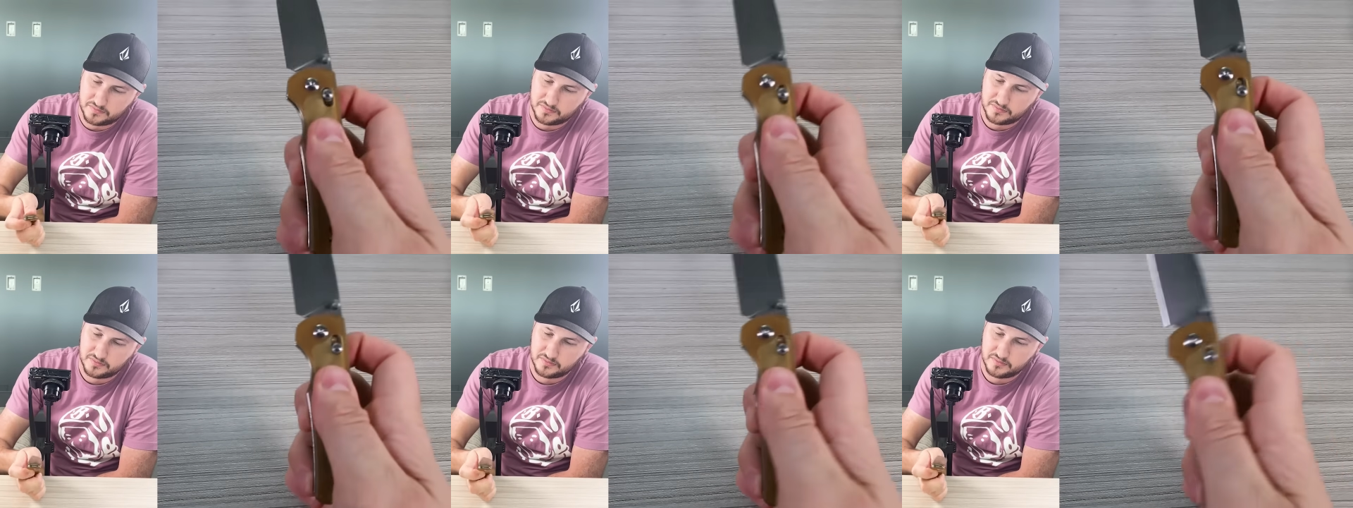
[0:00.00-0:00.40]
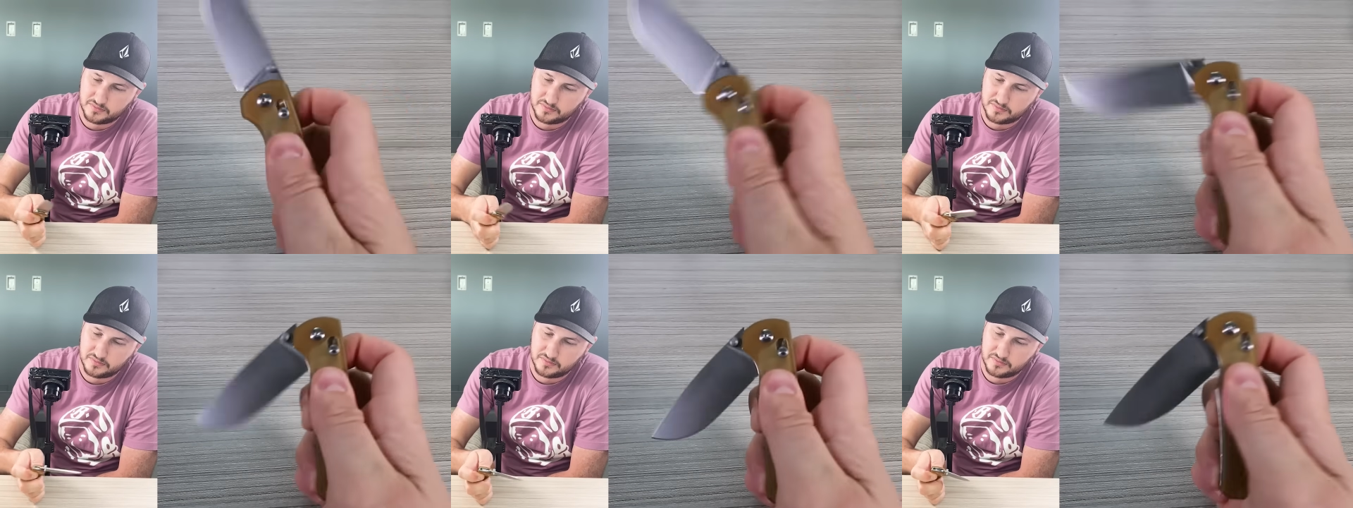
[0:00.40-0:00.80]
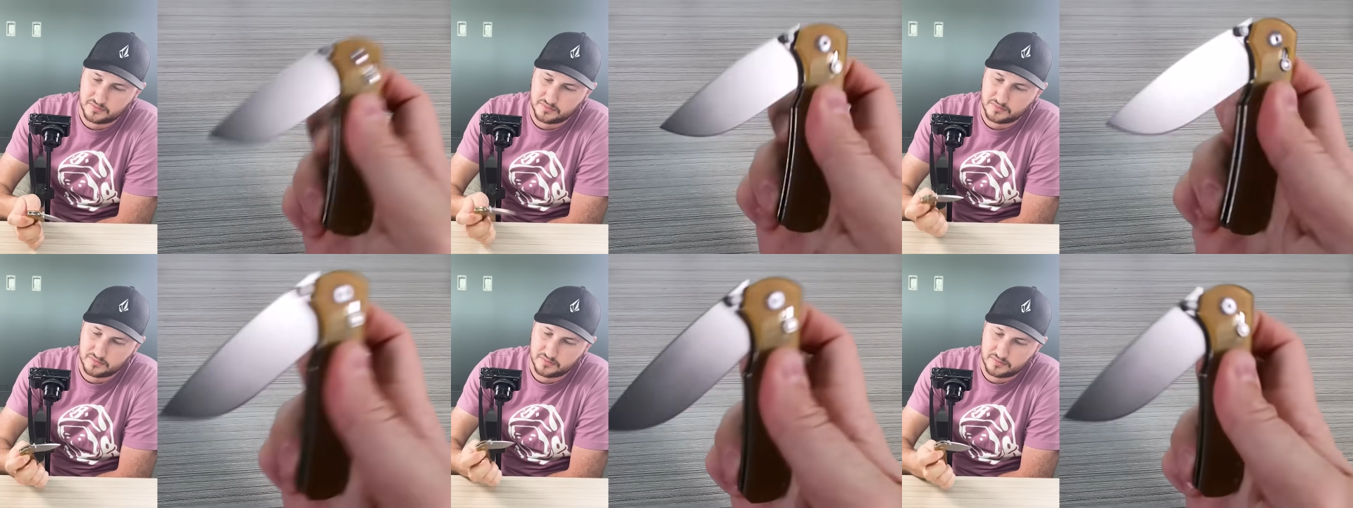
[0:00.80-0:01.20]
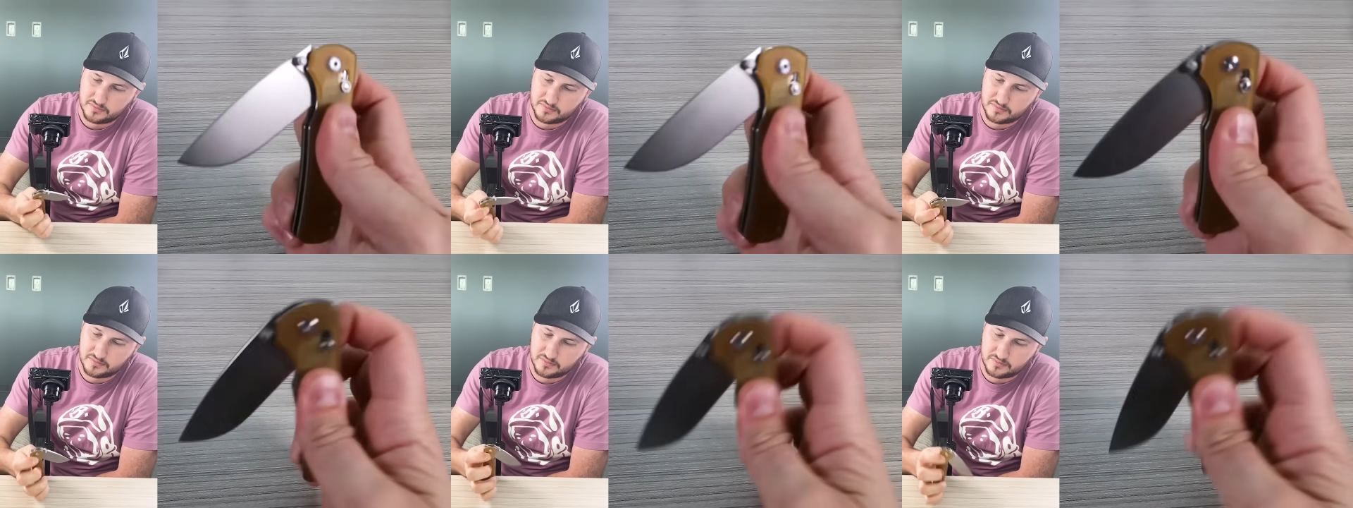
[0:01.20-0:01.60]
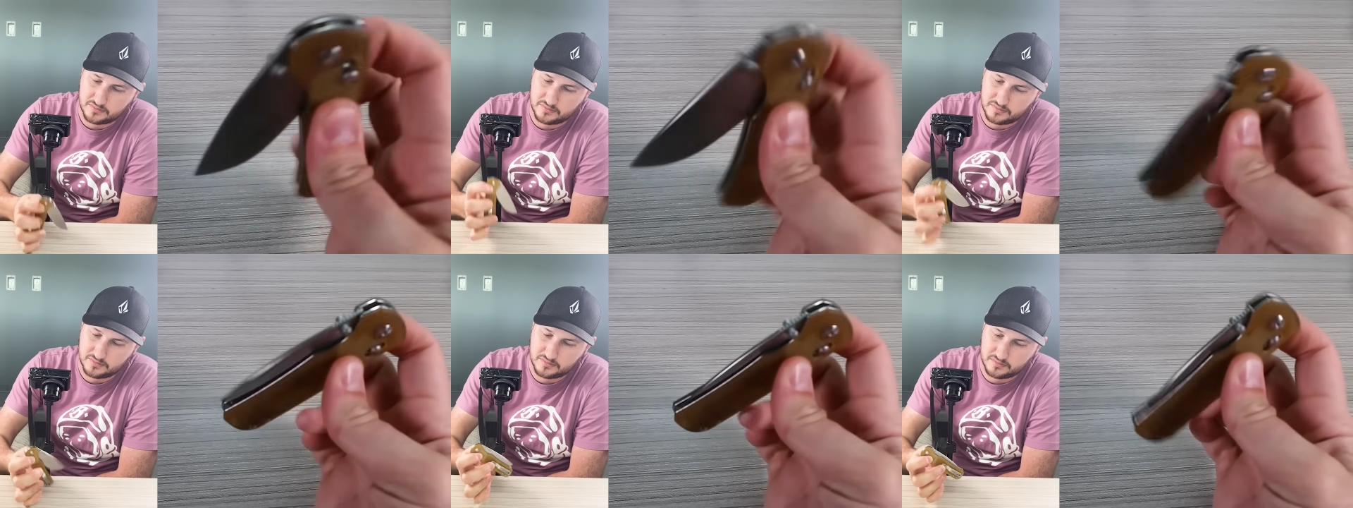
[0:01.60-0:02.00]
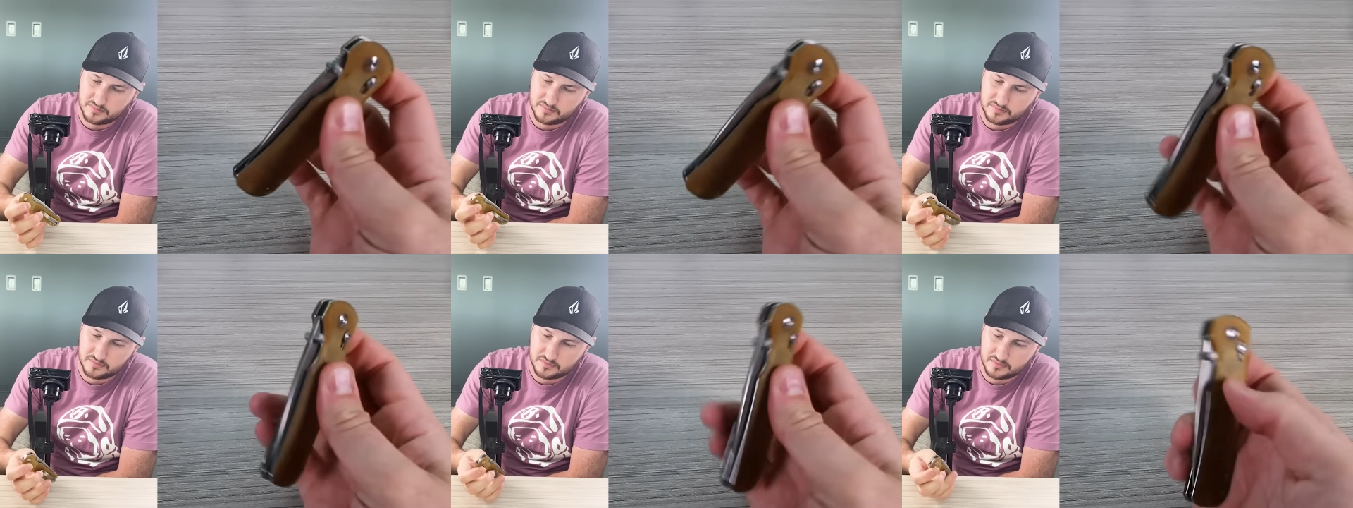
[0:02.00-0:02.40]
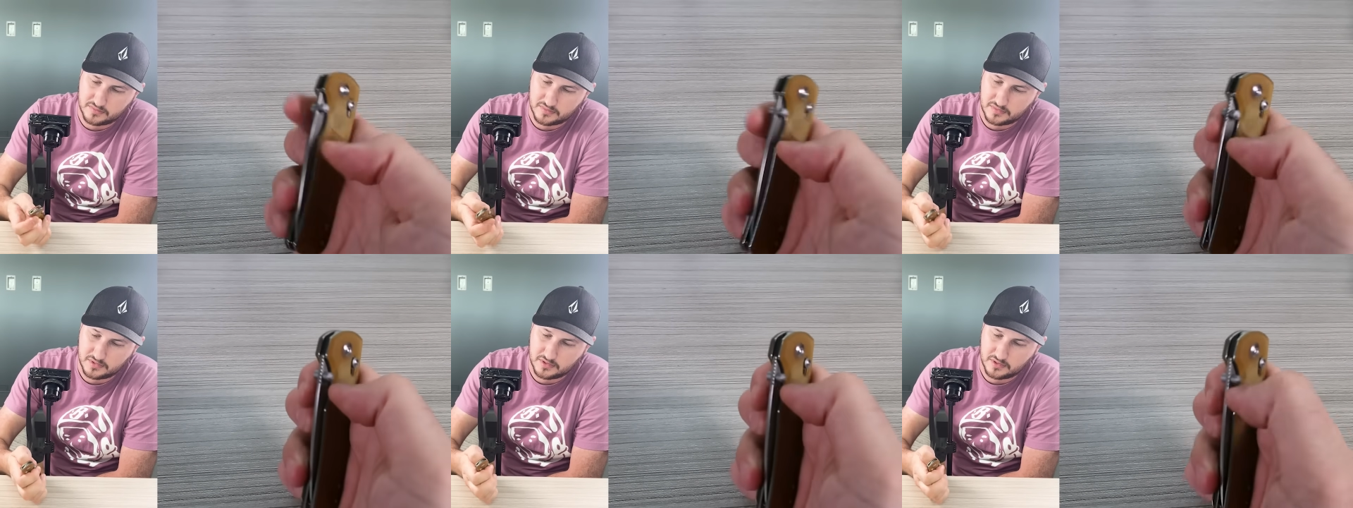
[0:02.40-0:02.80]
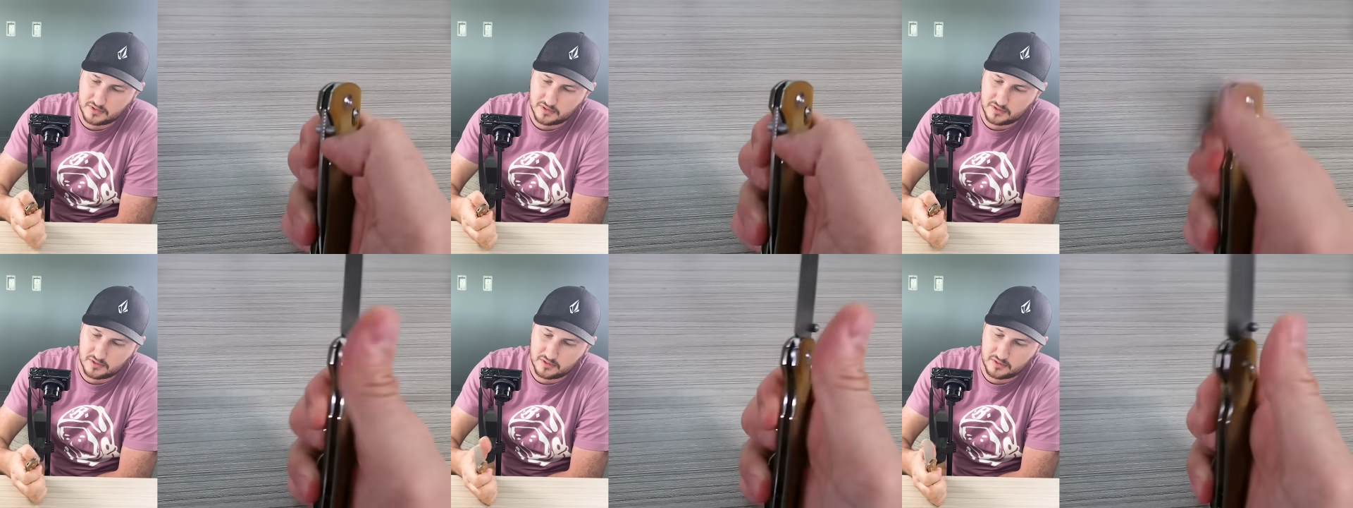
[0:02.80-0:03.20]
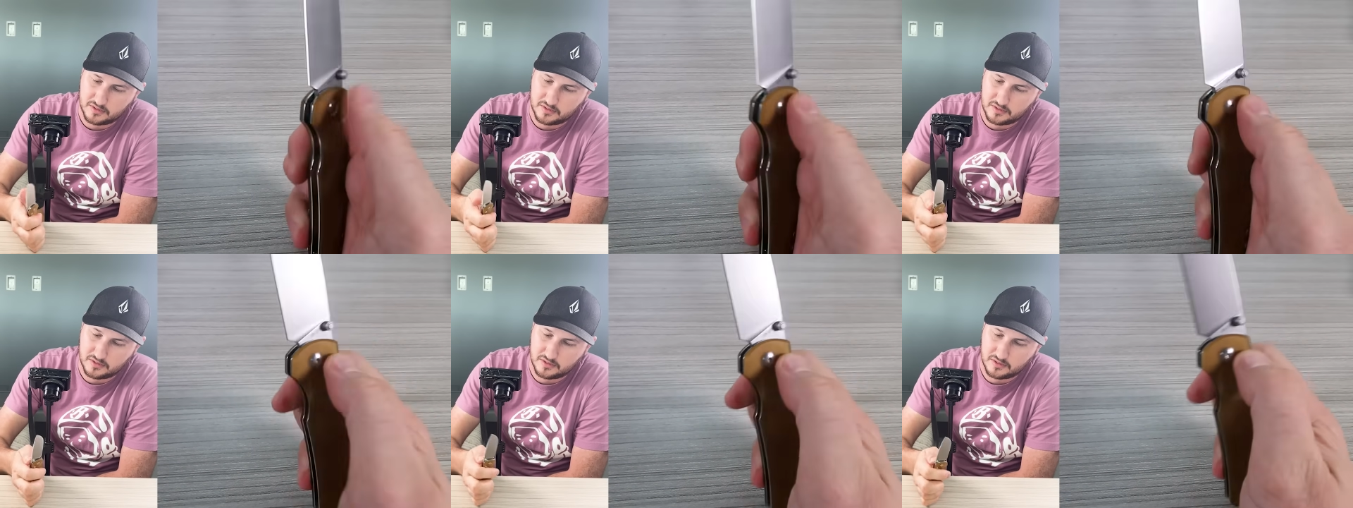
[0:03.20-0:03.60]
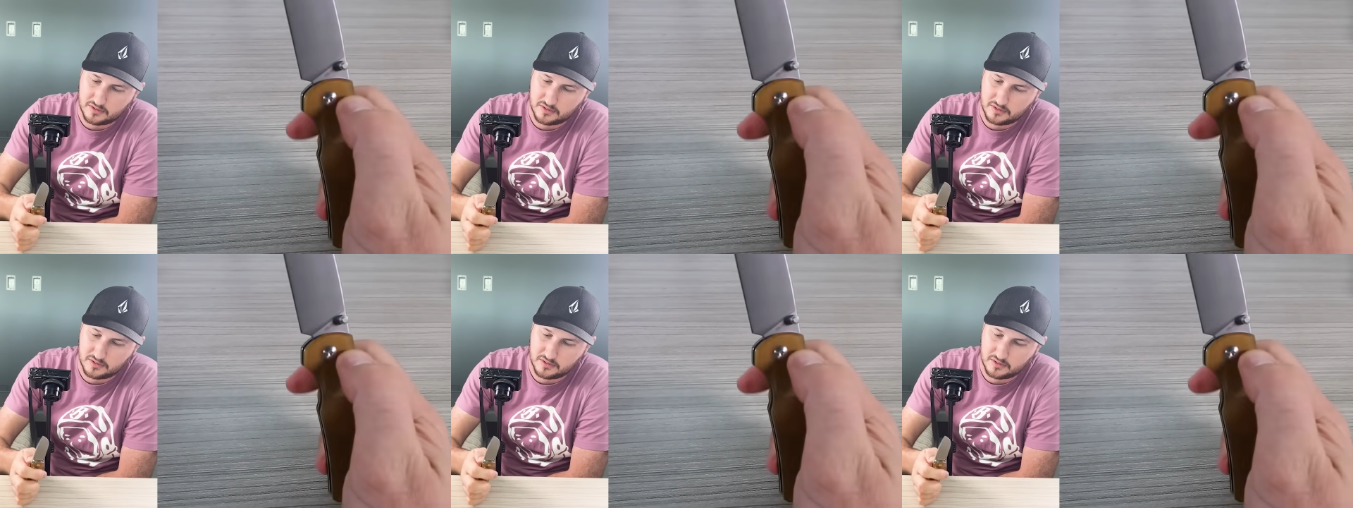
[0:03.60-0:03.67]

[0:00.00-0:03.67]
(no one is talking)